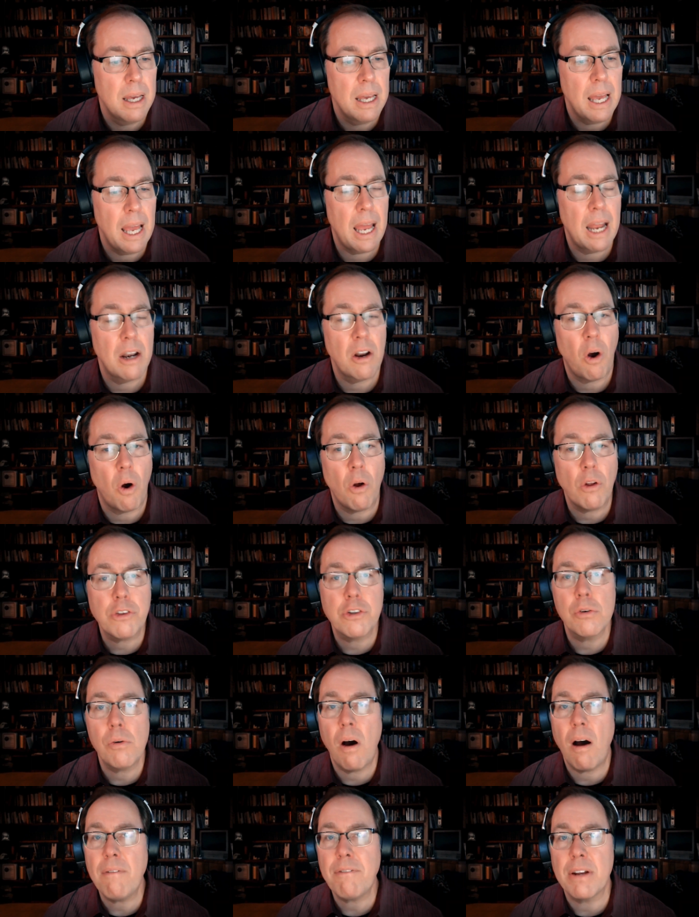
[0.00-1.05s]
And all
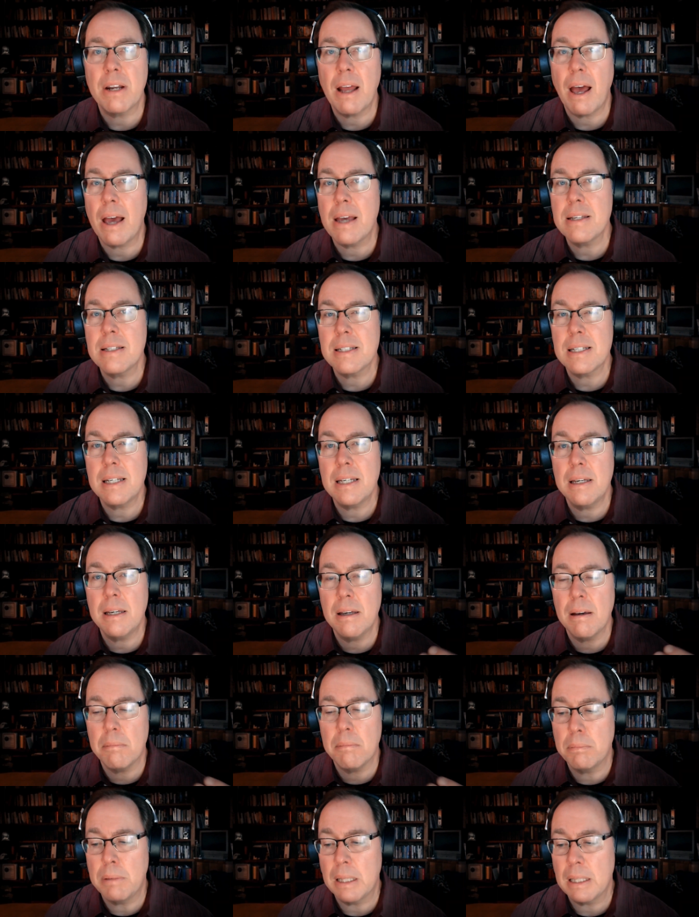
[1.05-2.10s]
too often, I see
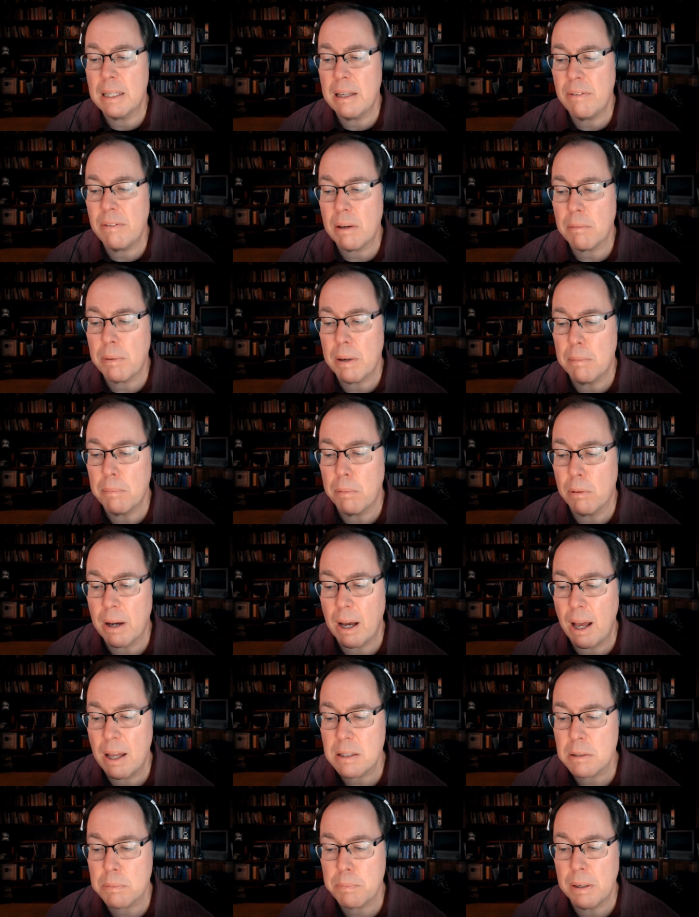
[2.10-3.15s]
believing people,
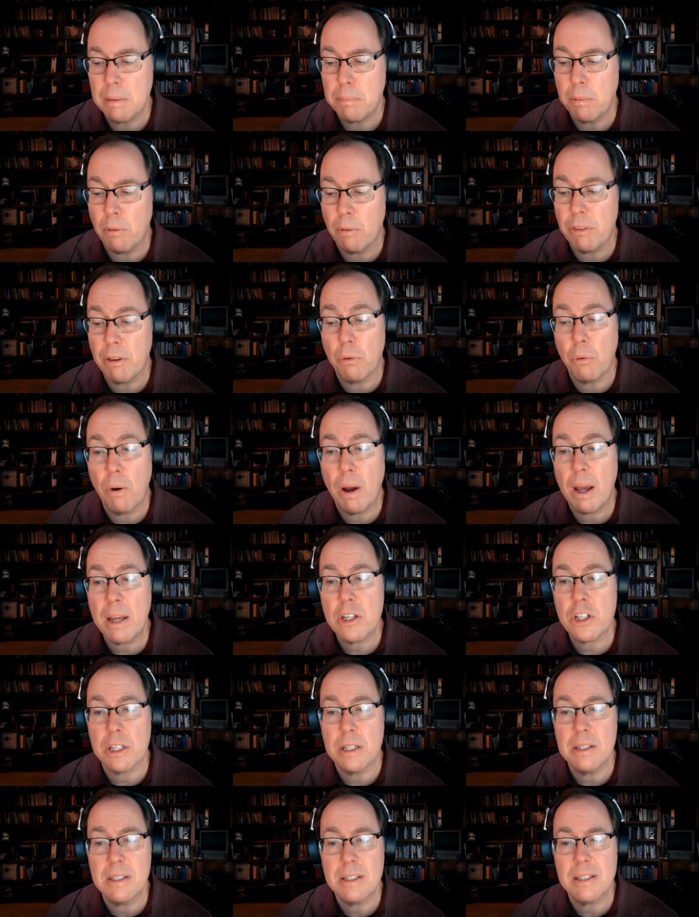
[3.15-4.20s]
God's people, the
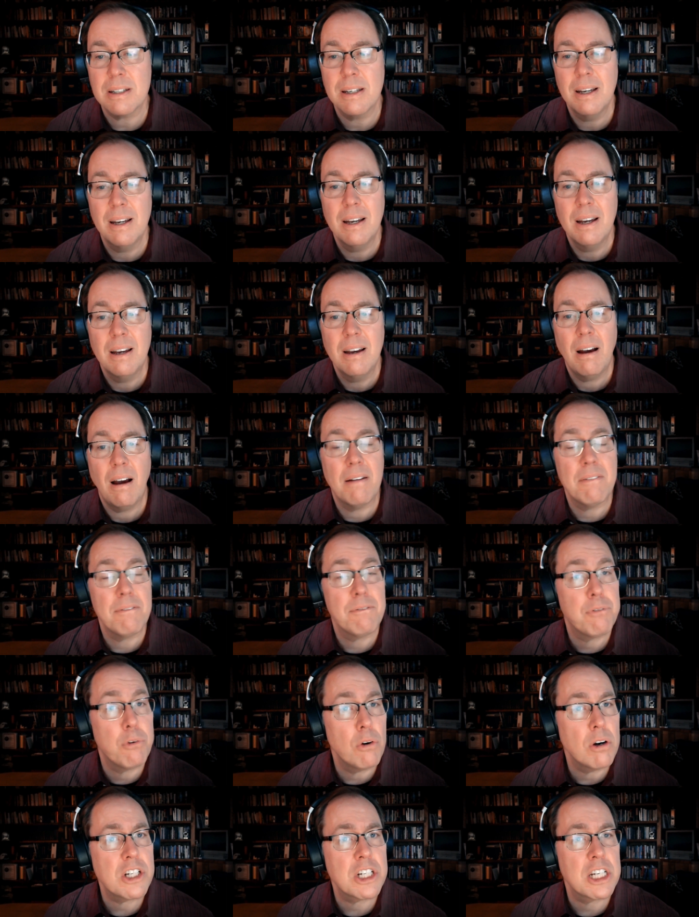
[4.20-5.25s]
righteous,
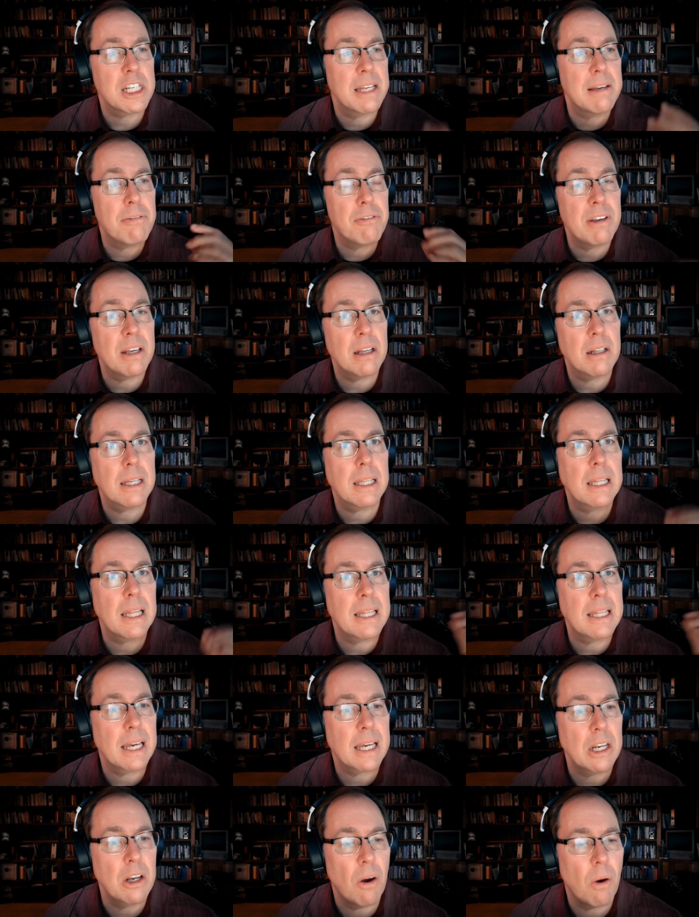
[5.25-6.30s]
unfortunately feeling that
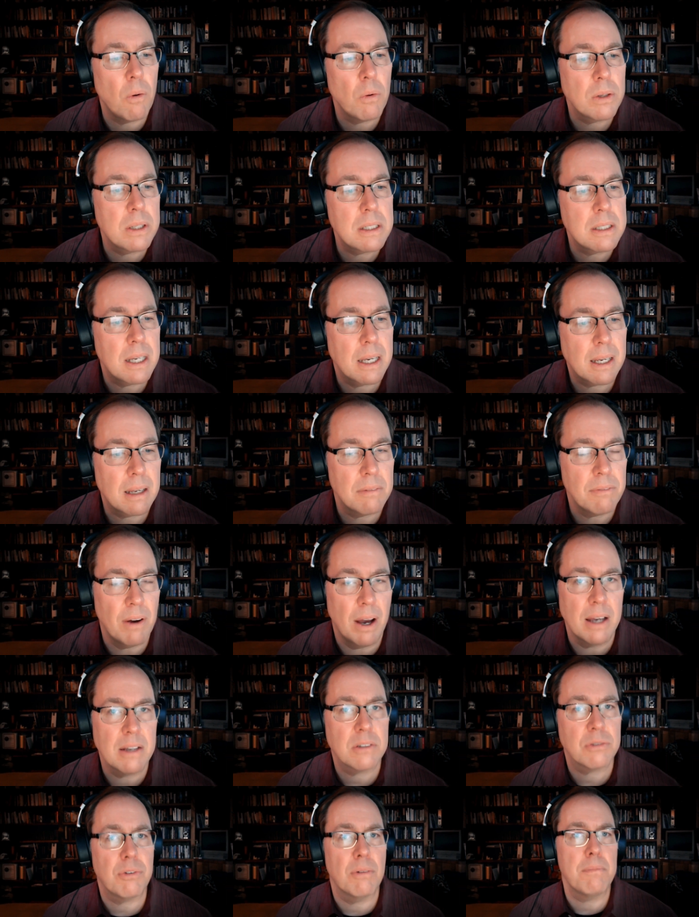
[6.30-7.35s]
they can only take
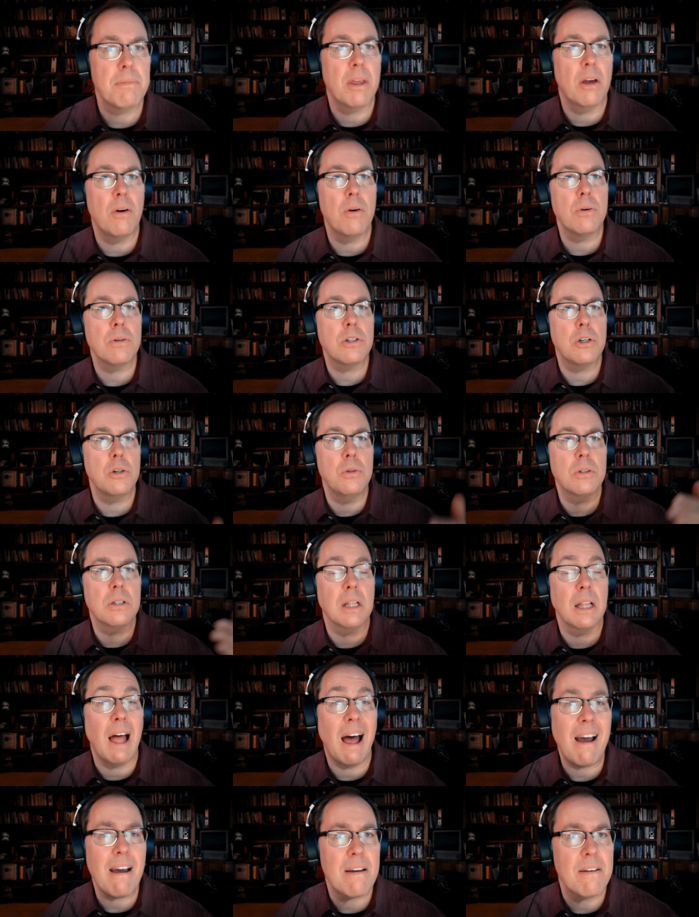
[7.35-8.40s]
advice from those whose
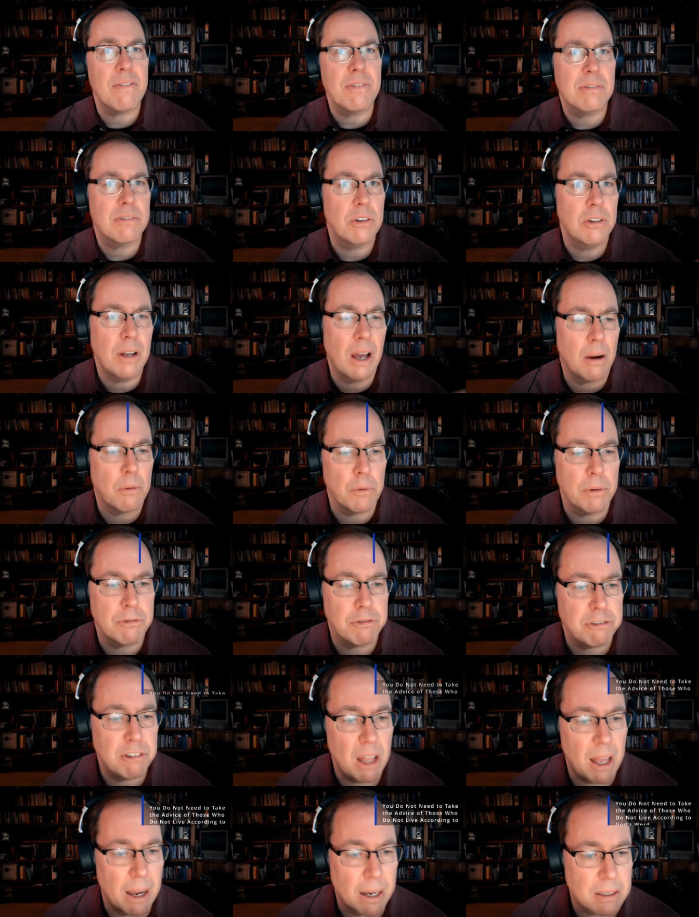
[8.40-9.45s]
lives do not
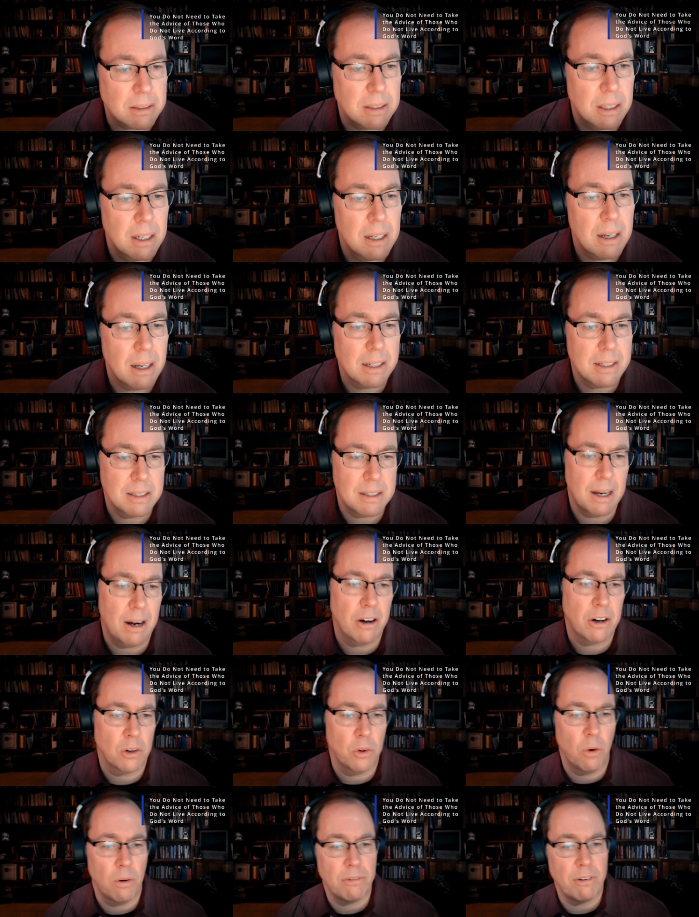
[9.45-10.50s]
reflect a desire to
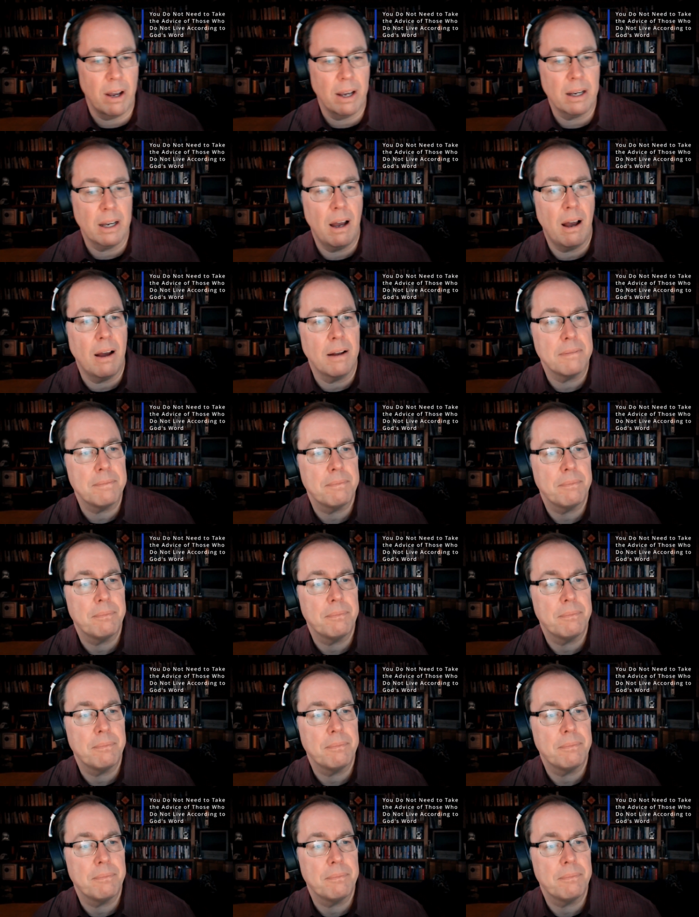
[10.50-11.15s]
glorify God.